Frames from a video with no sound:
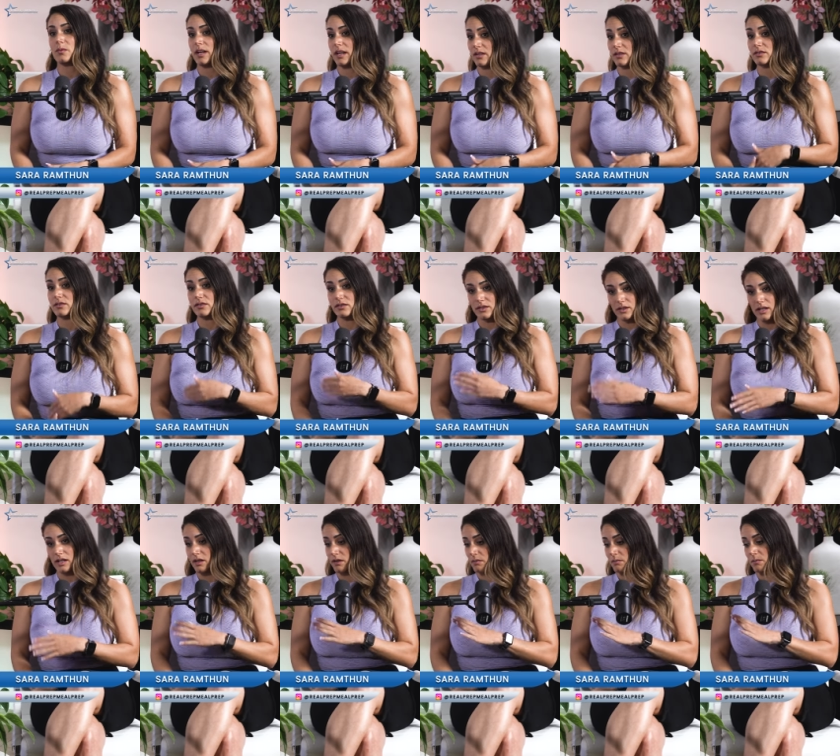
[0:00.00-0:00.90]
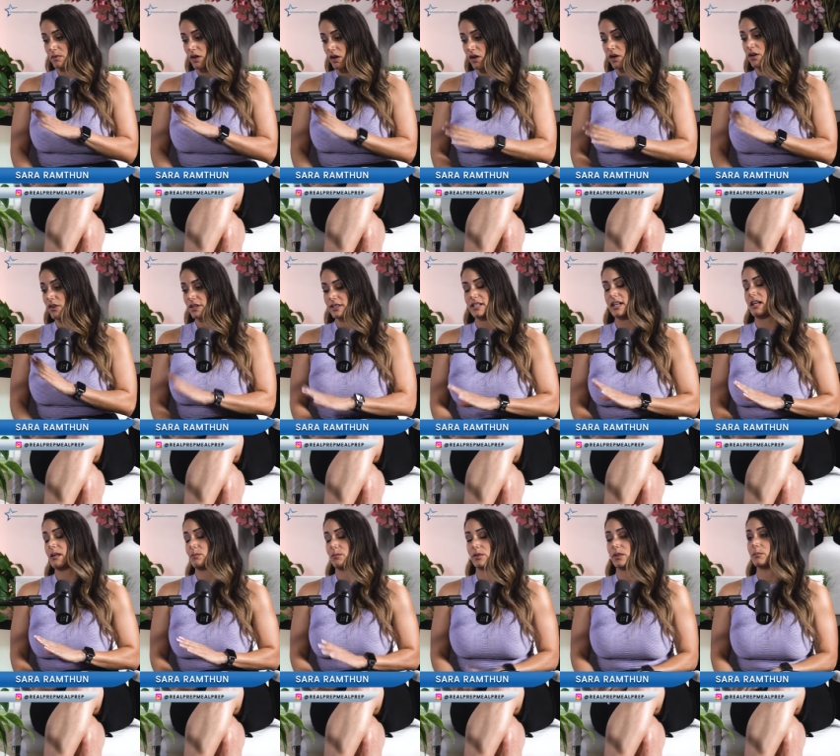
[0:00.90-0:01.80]
uh, all the
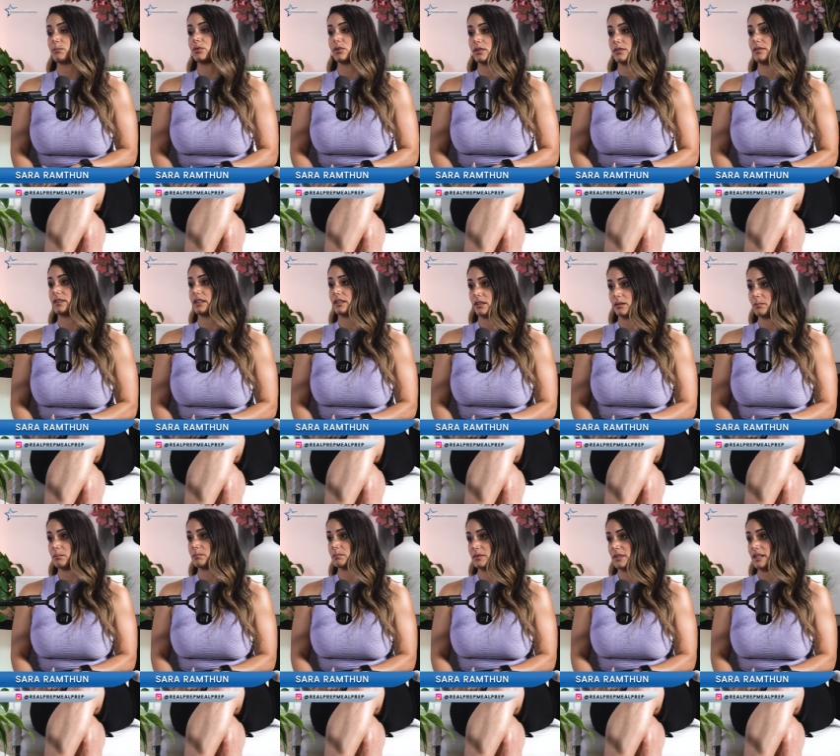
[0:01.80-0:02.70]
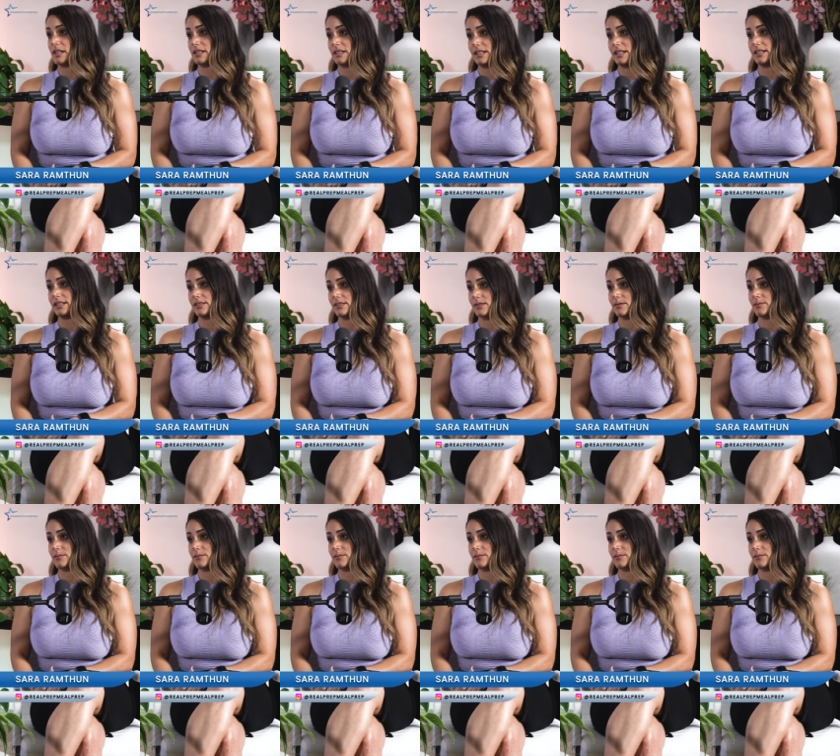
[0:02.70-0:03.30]
time we're improving our techniques.